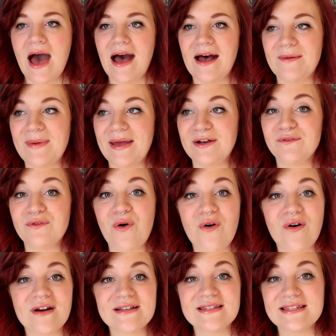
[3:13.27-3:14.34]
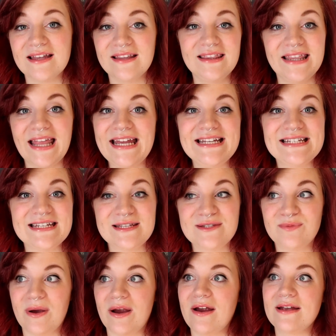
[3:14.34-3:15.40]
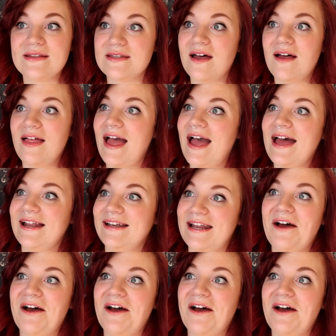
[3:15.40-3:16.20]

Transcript: And of course, light is where it's all at.